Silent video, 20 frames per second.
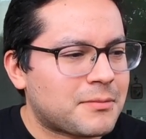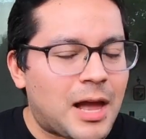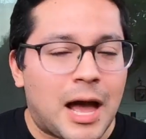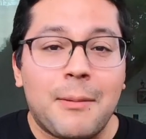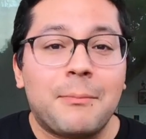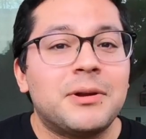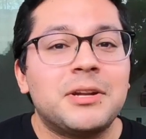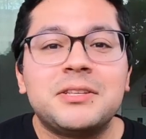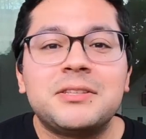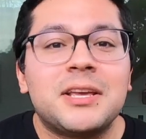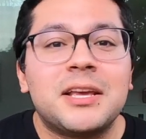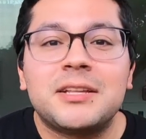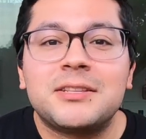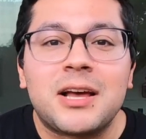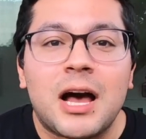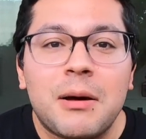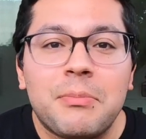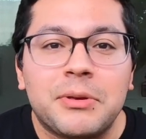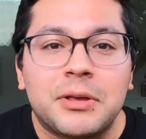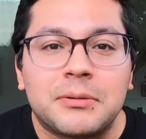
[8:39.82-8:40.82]
I'm gonna say it's
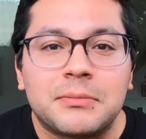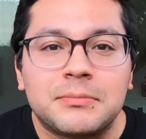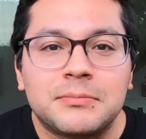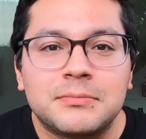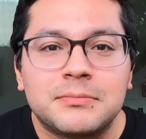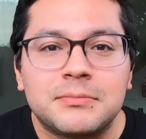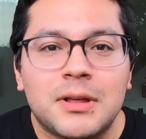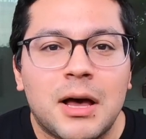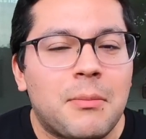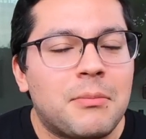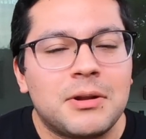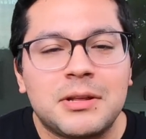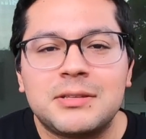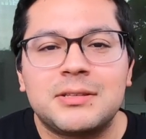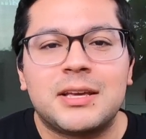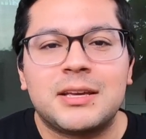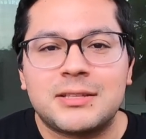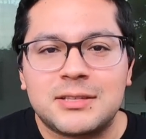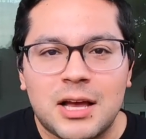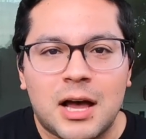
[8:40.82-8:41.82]
hoppy. I'm gonna
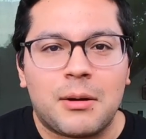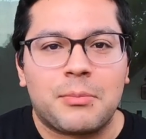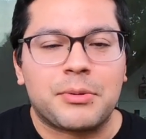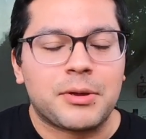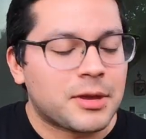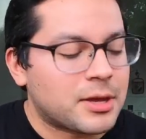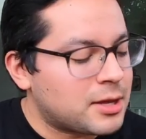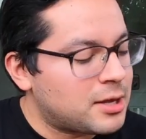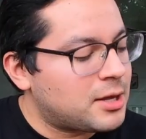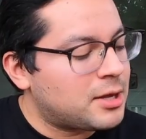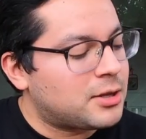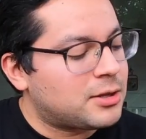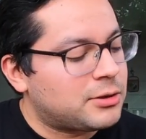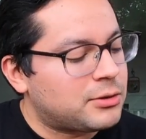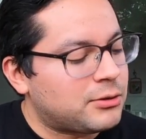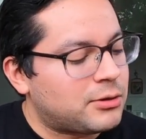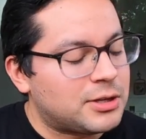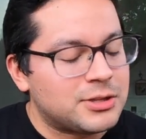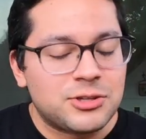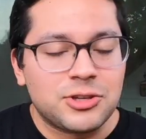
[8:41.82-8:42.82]
say it's hoppy.
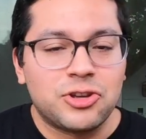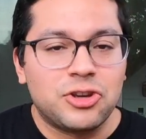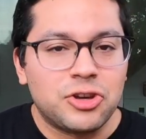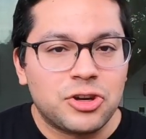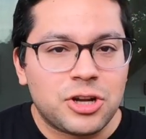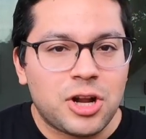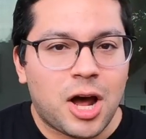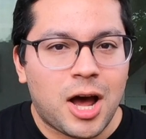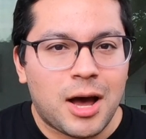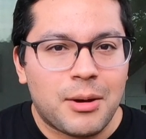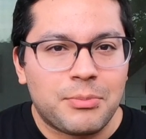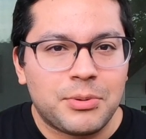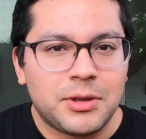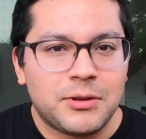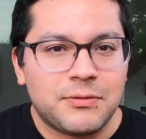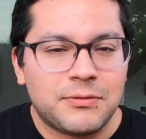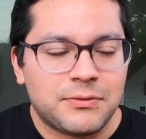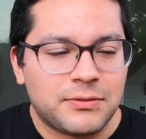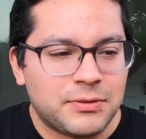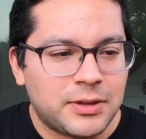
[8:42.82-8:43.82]
So it's a good hoppy
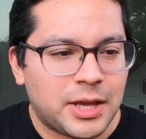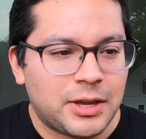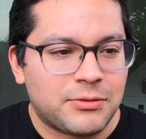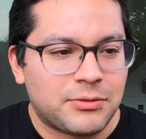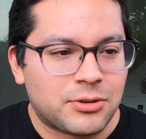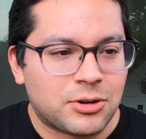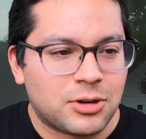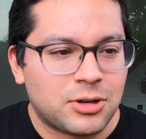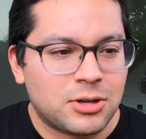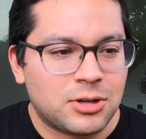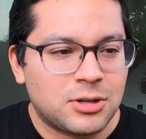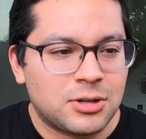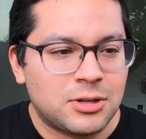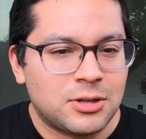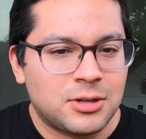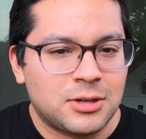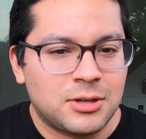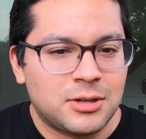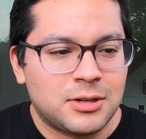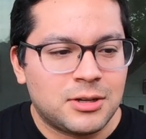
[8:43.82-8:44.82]
flavor.
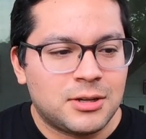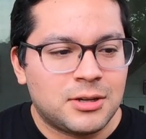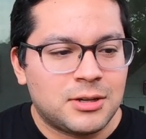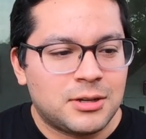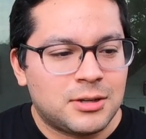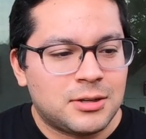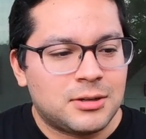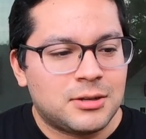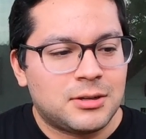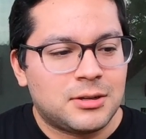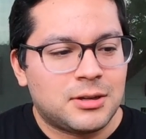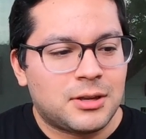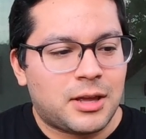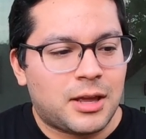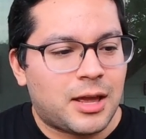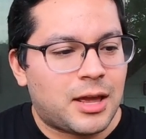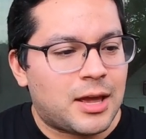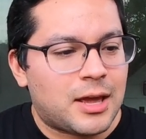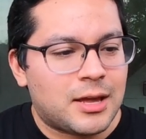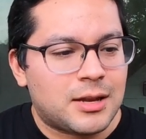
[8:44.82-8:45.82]

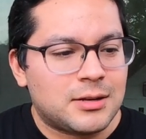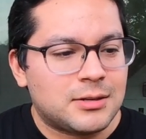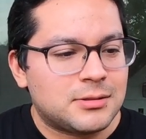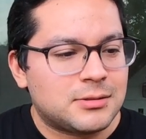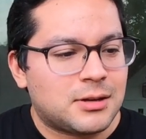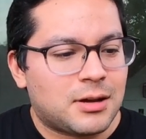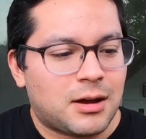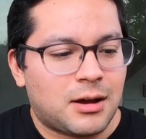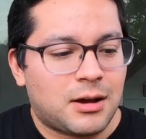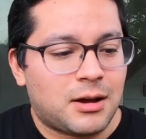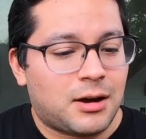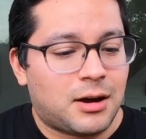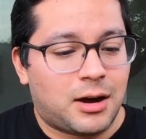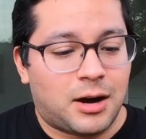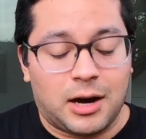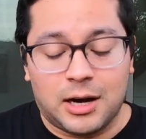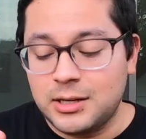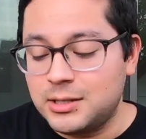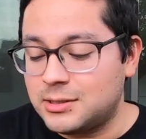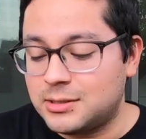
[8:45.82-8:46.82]
And
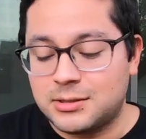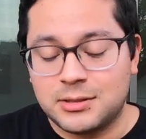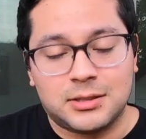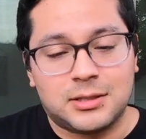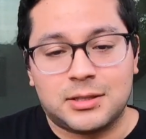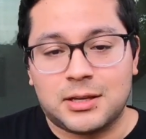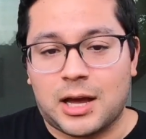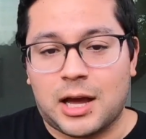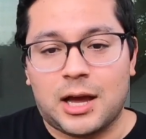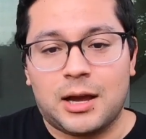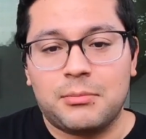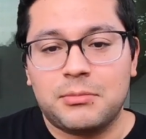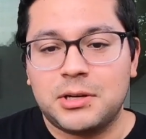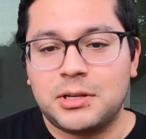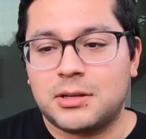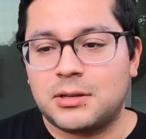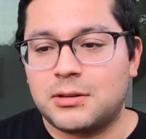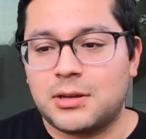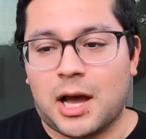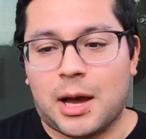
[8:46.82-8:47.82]
honestly, I'm
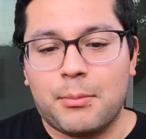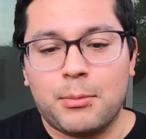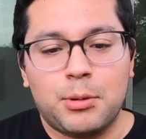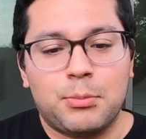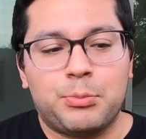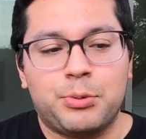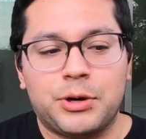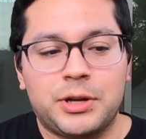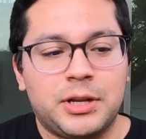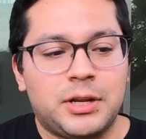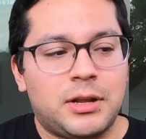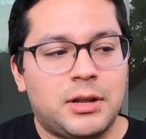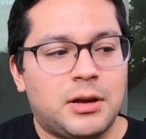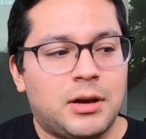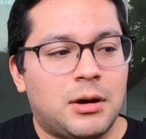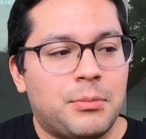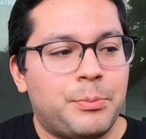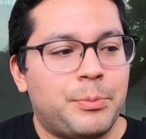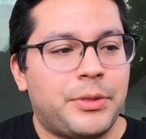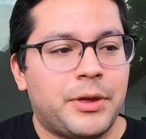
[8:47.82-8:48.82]
gonna put it
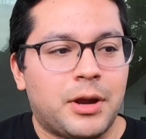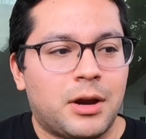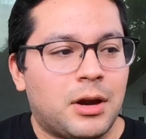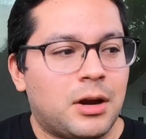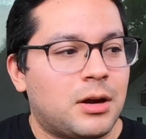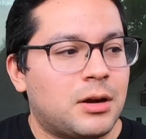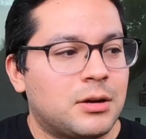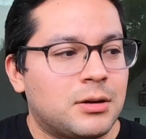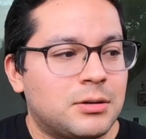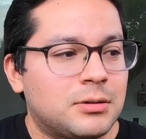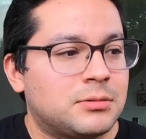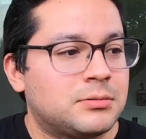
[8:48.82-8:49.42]
up there.